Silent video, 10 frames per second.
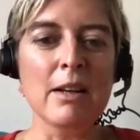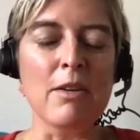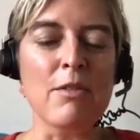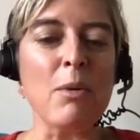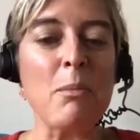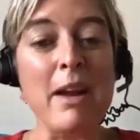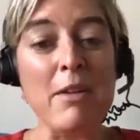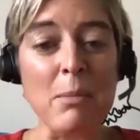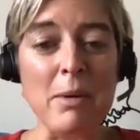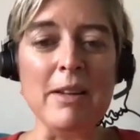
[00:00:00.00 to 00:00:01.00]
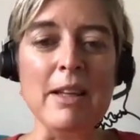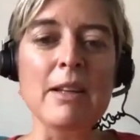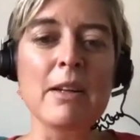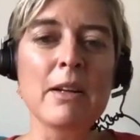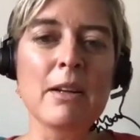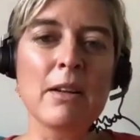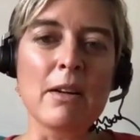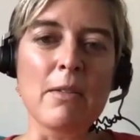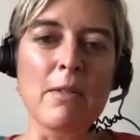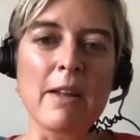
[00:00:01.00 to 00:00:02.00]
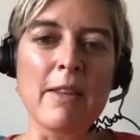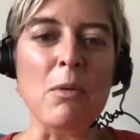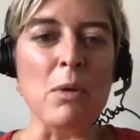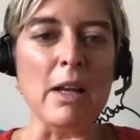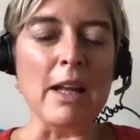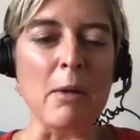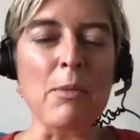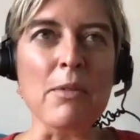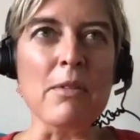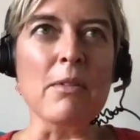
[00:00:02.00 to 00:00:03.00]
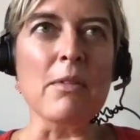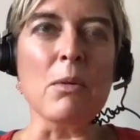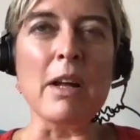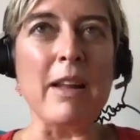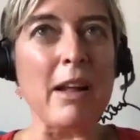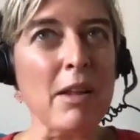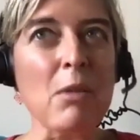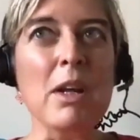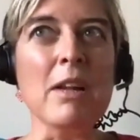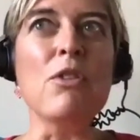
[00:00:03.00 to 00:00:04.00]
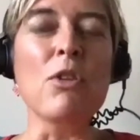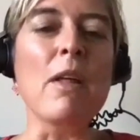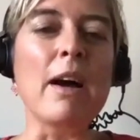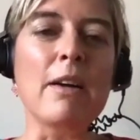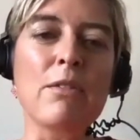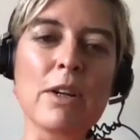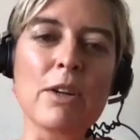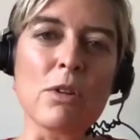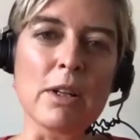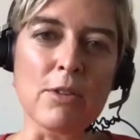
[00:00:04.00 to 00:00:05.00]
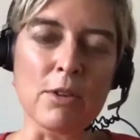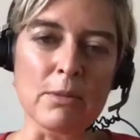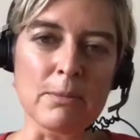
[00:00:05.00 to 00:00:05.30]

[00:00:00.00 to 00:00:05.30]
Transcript: from everybody, and that really helped us. And I think we can do that virtually too.